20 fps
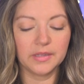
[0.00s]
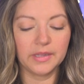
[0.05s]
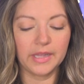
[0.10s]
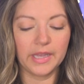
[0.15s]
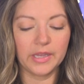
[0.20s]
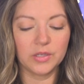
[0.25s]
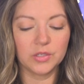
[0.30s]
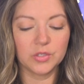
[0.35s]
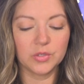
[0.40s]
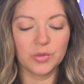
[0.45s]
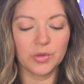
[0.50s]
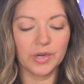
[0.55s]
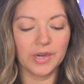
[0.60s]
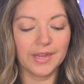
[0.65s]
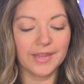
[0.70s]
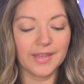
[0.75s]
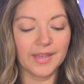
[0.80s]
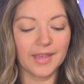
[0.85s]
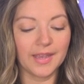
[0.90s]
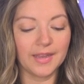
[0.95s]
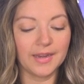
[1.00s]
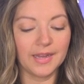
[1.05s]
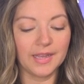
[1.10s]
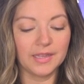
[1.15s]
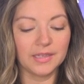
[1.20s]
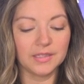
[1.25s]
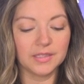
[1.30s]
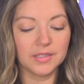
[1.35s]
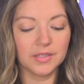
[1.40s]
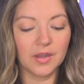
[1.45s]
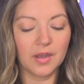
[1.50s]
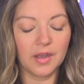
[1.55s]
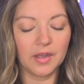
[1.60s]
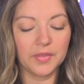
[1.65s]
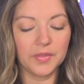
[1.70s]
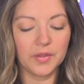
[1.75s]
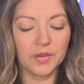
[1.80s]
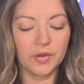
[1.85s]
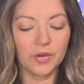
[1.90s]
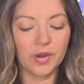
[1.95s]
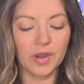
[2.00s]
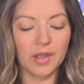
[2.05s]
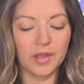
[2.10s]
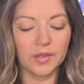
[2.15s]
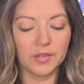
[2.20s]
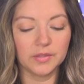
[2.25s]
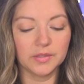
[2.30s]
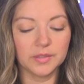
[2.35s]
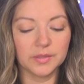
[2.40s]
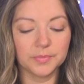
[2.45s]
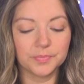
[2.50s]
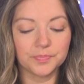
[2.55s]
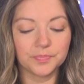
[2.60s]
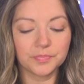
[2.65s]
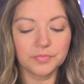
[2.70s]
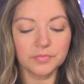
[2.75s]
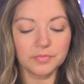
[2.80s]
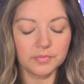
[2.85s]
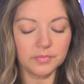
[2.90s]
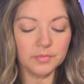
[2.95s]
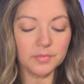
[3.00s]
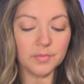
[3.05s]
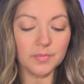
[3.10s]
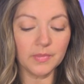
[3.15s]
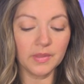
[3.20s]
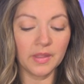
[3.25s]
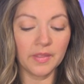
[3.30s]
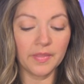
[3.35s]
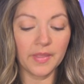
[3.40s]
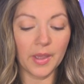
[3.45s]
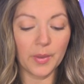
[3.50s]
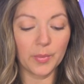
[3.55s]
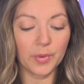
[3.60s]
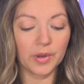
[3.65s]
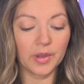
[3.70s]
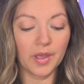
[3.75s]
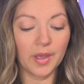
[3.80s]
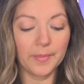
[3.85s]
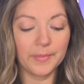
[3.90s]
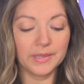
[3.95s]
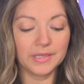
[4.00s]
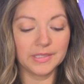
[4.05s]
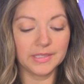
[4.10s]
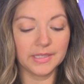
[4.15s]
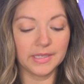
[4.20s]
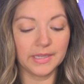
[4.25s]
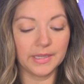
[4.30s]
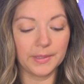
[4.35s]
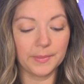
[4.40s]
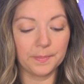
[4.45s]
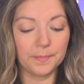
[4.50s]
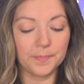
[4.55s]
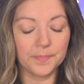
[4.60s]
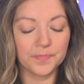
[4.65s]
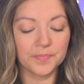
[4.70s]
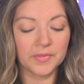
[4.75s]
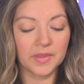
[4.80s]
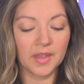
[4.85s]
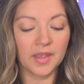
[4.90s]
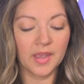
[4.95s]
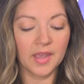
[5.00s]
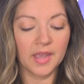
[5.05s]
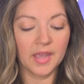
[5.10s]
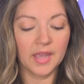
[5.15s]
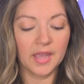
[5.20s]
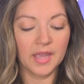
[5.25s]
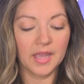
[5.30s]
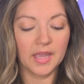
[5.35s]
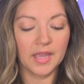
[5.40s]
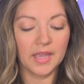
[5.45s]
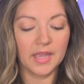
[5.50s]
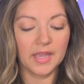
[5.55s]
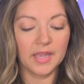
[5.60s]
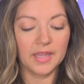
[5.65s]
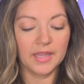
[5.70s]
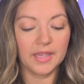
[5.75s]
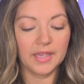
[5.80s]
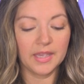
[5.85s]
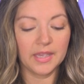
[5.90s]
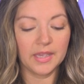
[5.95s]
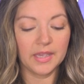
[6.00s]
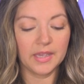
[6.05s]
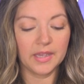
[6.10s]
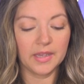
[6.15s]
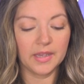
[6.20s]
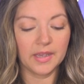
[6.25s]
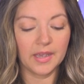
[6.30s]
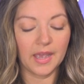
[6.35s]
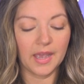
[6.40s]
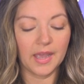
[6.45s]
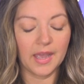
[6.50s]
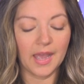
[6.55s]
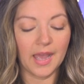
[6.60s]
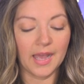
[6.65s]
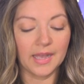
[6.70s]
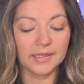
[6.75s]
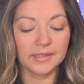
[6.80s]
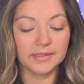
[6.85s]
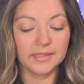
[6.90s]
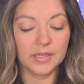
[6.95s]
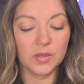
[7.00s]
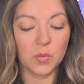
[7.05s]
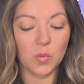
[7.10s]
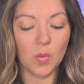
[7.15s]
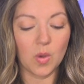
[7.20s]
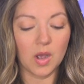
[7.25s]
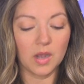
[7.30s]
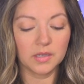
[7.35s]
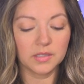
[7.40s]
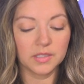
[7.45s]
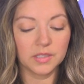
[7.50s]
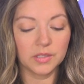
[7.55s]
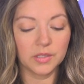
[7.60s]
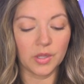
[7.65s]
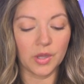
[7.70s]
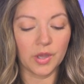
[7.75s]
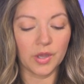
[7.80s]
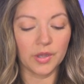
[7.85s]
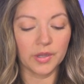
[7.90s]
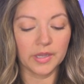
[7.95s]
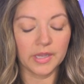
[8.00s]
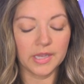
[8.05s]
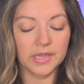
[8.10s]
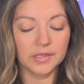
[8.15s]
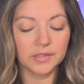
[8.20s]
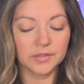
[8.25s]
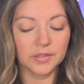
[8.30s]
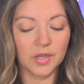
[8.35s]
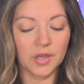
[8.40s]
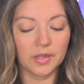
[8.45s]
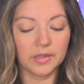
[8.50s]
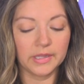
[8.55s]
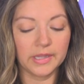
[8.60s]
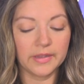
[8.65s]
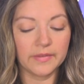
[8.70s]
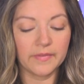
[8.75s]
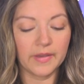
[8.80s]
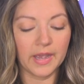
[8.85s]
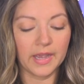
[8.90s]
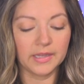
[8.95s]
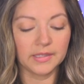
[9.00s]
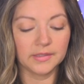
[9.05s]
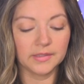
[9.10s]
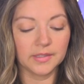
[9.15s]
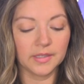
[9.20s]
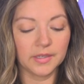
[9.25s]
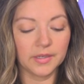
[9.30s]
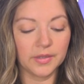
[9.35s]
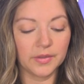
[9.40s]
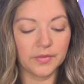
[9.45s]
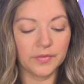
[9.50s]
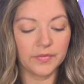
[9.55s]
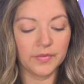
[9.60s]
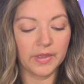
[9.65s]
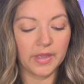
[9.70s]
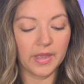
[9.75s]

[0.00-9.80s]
lake shore again and taught the crowds that were coming to him. He, as he walked along, he saw Levi, son of